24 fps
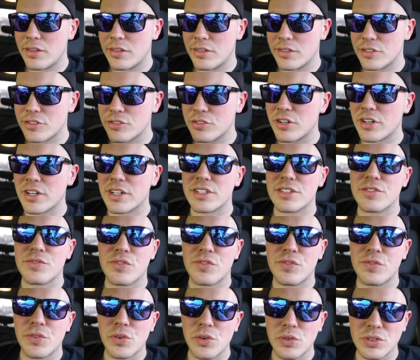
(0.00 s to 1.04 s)
this truck is
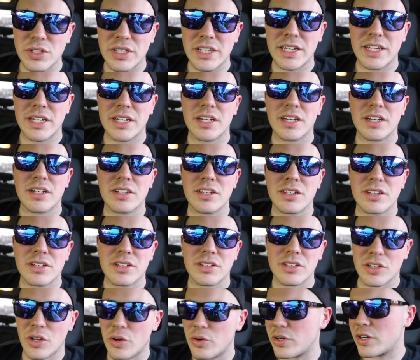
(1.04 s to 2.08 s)
fully
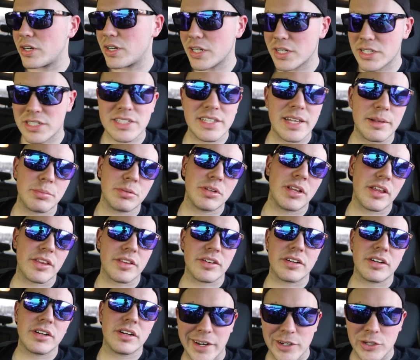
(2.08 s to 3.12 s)
loaded except
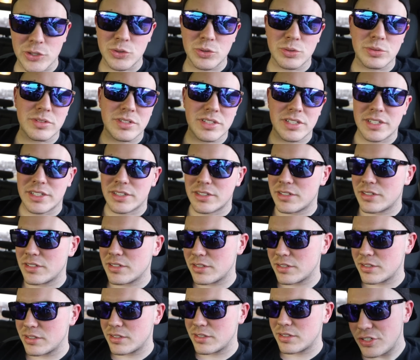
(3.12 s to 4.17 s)
leather and cooled
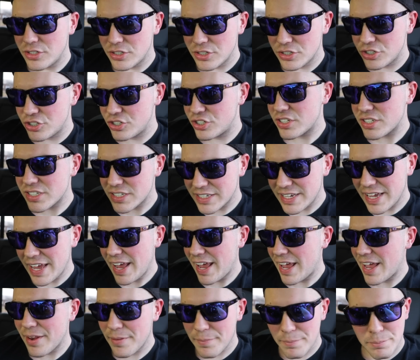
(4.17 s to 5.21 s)
seats. You just
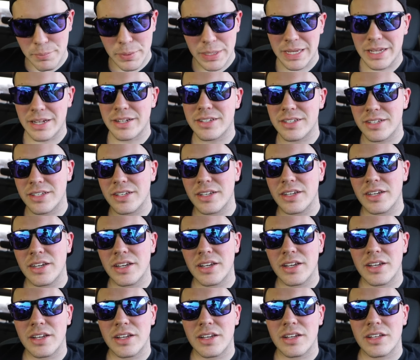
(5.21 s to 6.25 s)
can't beat
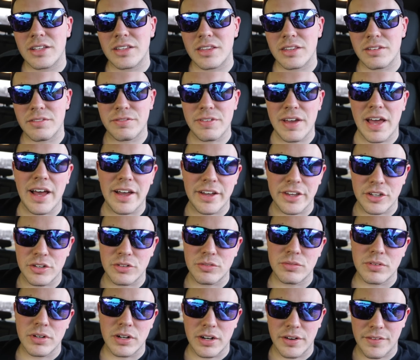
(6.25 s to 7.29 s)
the
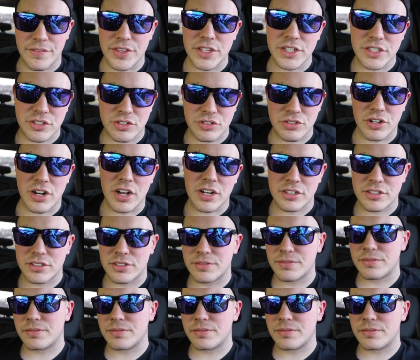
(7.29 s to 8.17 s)
value of these trucks.